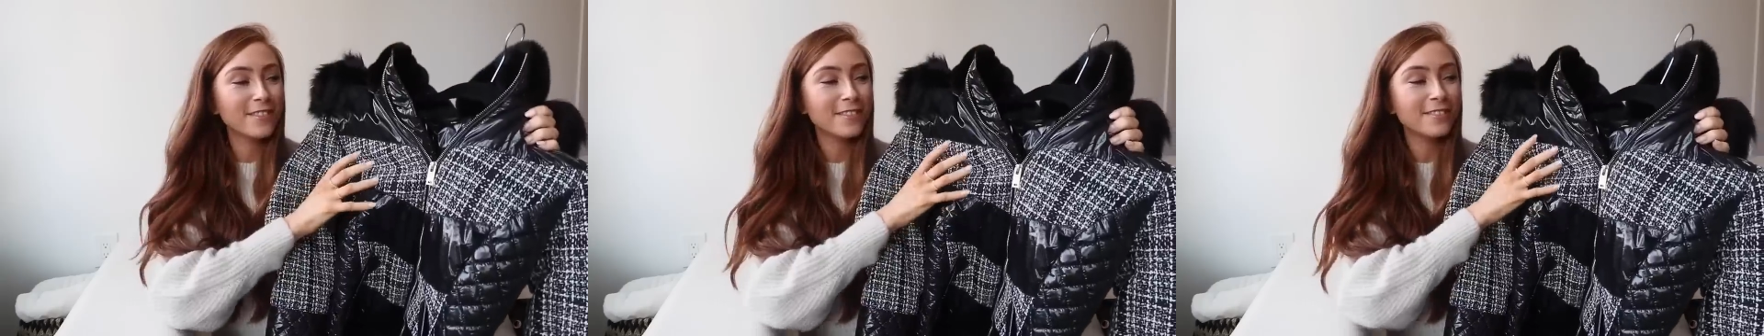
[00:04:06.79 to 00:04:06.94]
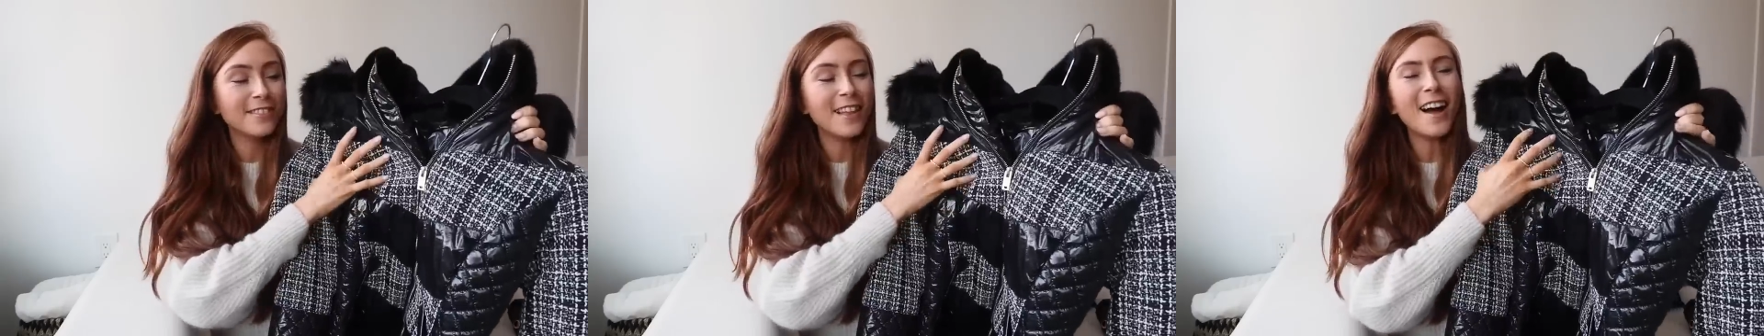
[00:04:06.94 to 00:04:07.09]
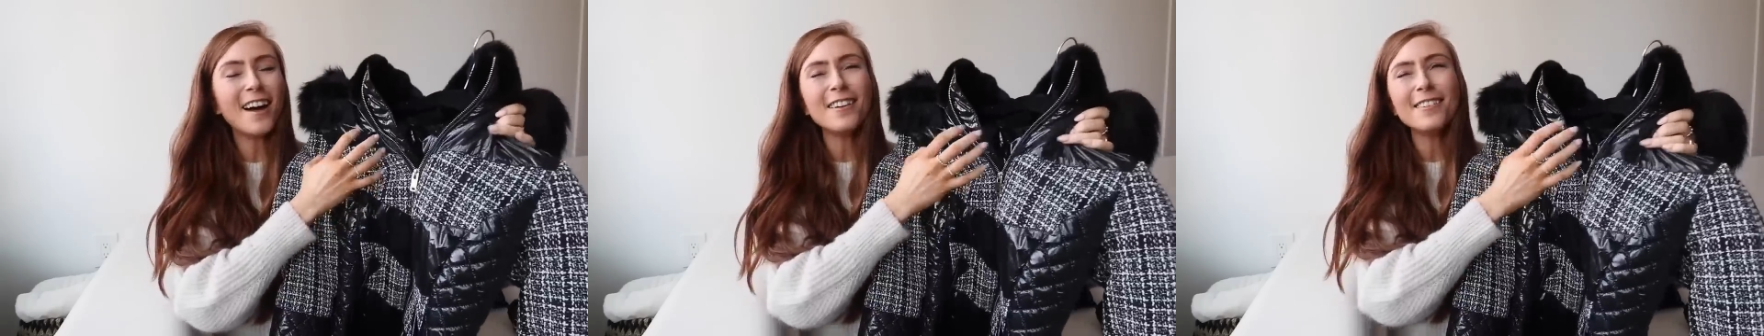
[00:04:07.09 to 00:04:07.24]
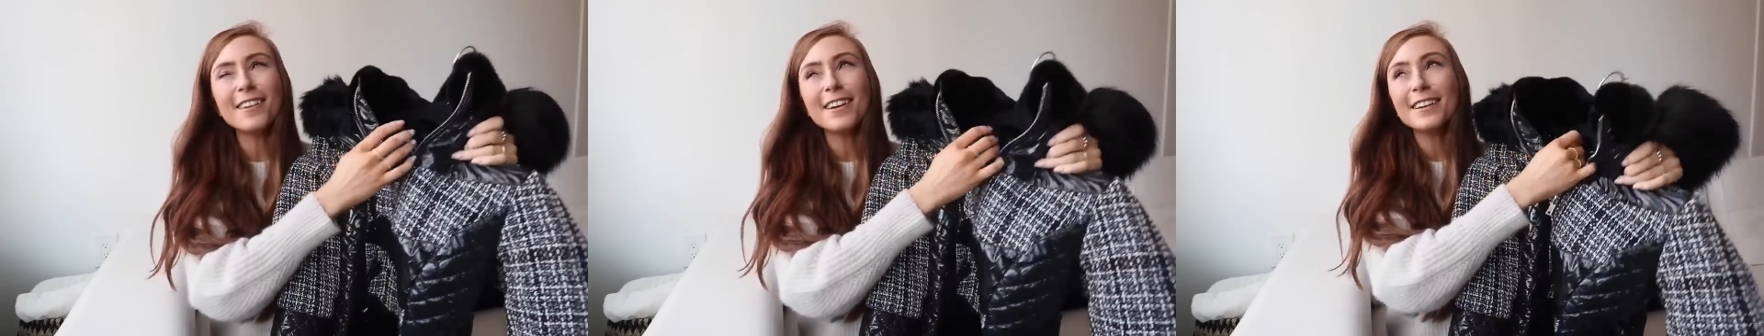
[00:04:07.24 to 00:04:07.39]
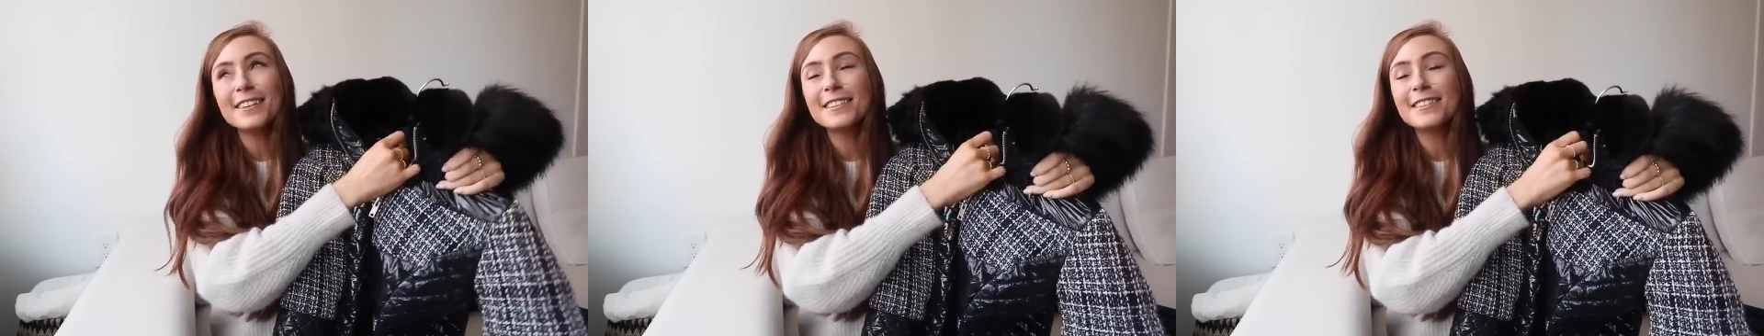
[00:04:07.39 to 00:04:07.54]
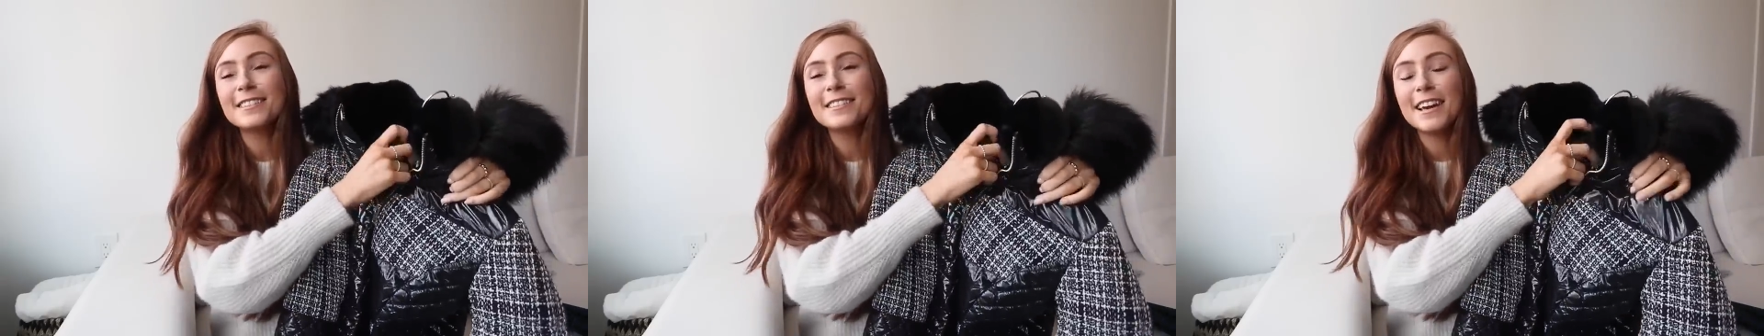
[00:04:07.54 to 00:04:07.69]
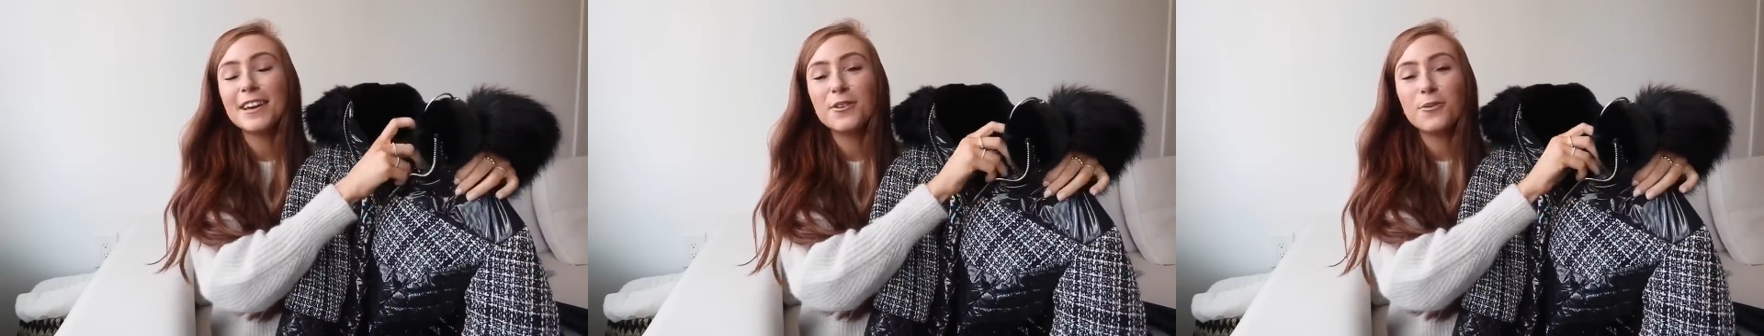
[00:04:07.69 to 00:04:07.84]
not like
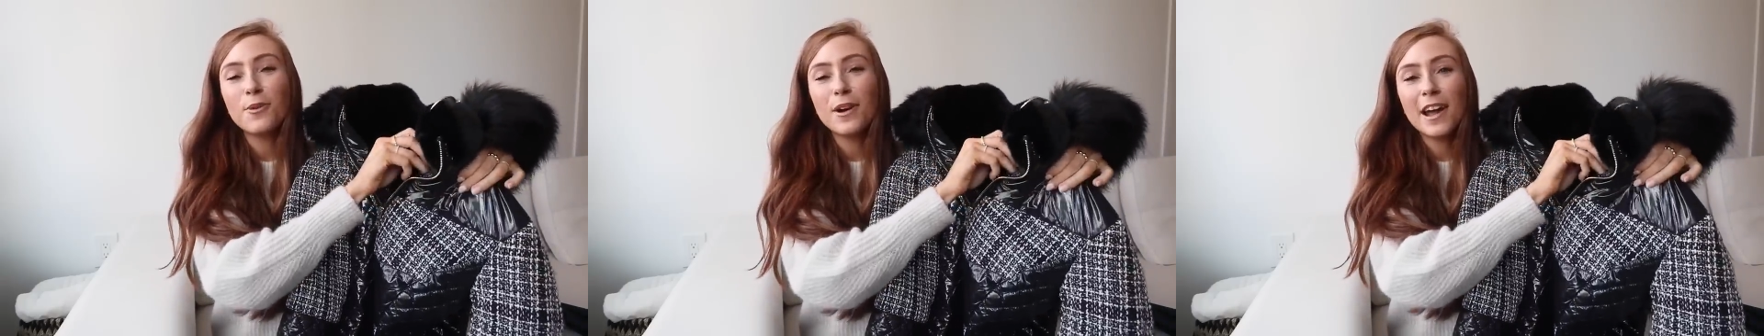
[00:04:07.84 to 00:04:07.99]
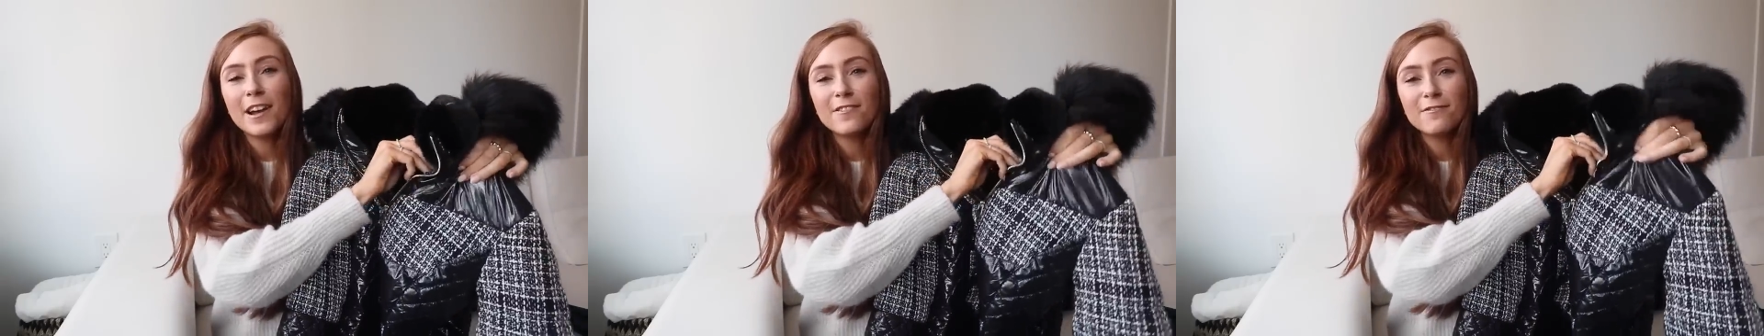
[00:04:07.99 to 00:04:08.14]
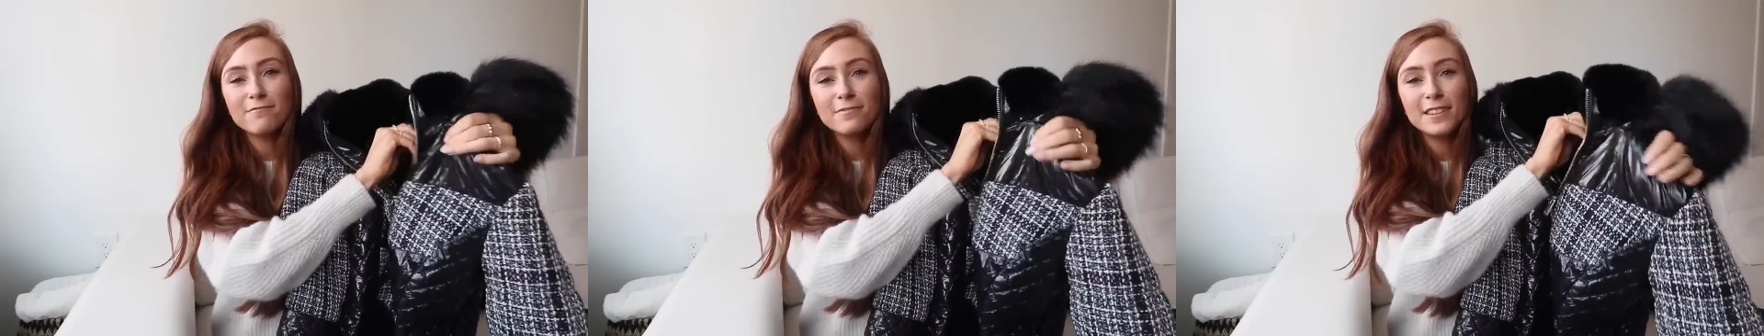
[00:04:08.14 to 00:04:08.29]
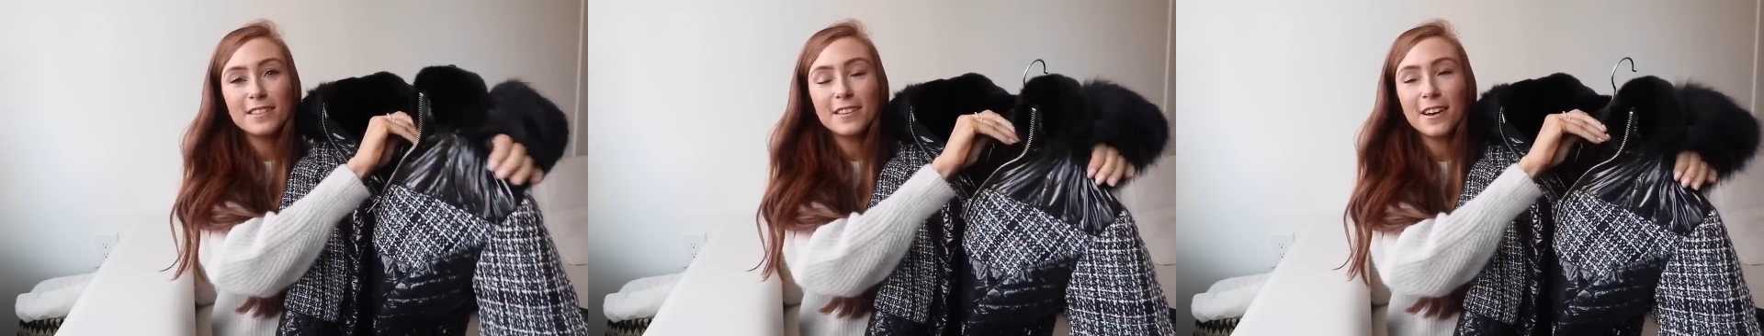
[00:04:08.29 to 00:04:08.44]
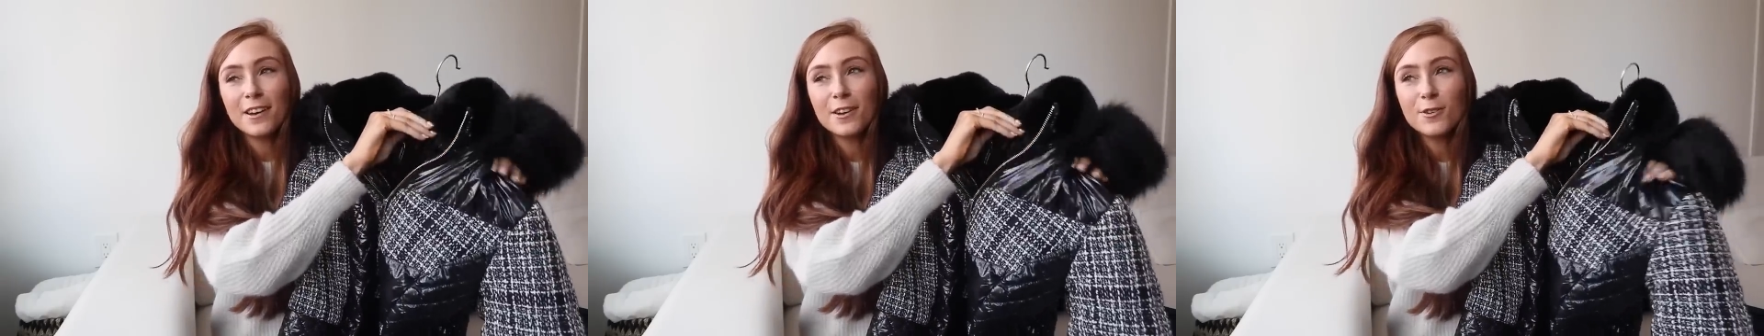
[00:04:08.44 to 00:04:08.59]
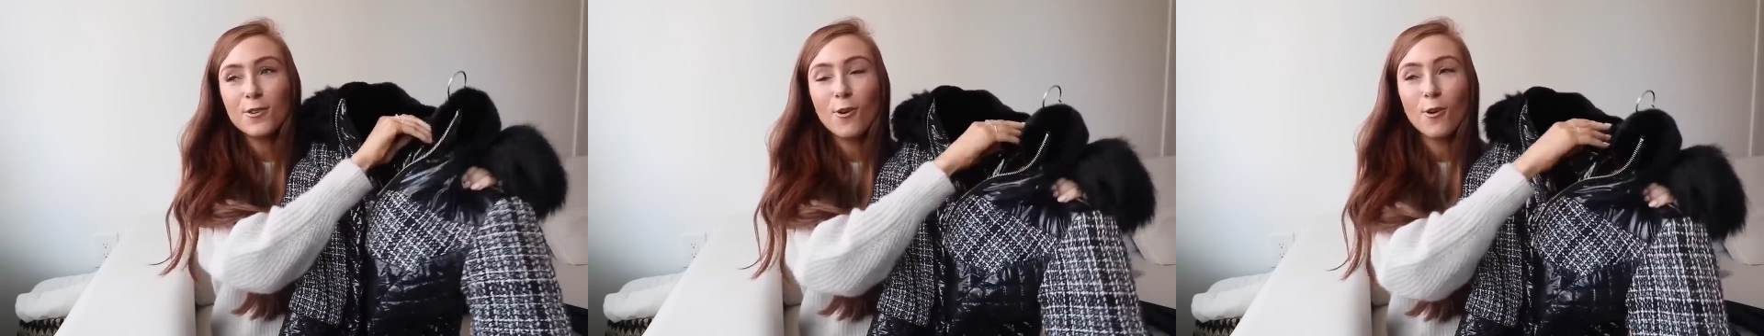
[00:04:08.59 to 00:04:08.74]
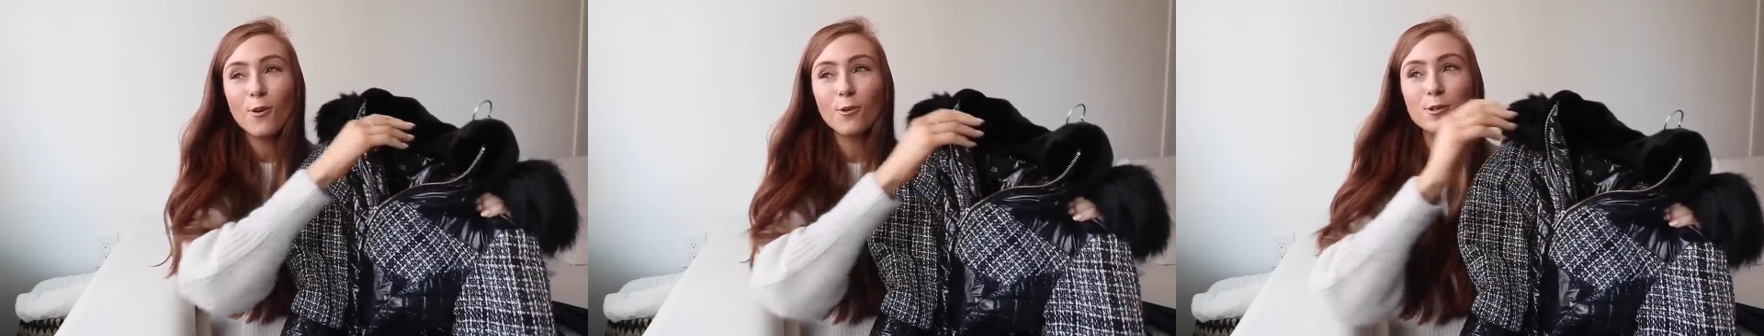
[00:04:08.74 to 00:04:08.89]
stayed away from these kind of
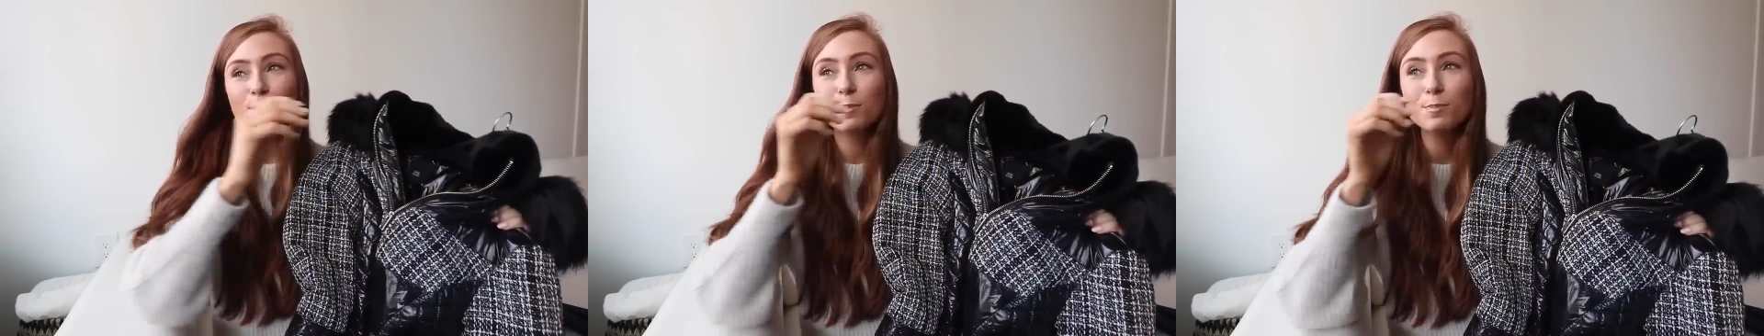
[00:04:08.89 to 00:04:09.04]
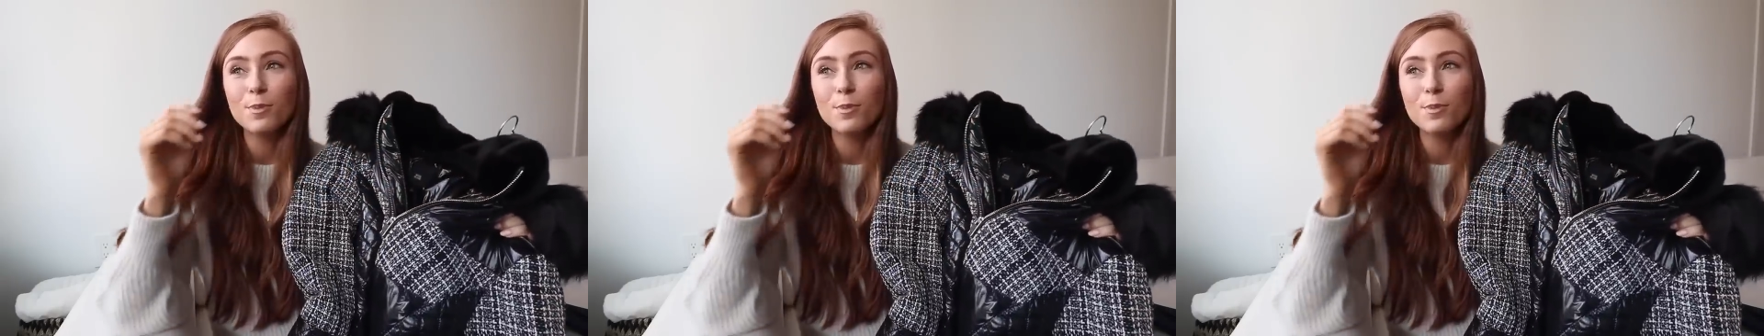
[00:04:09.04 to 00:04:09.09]
coats,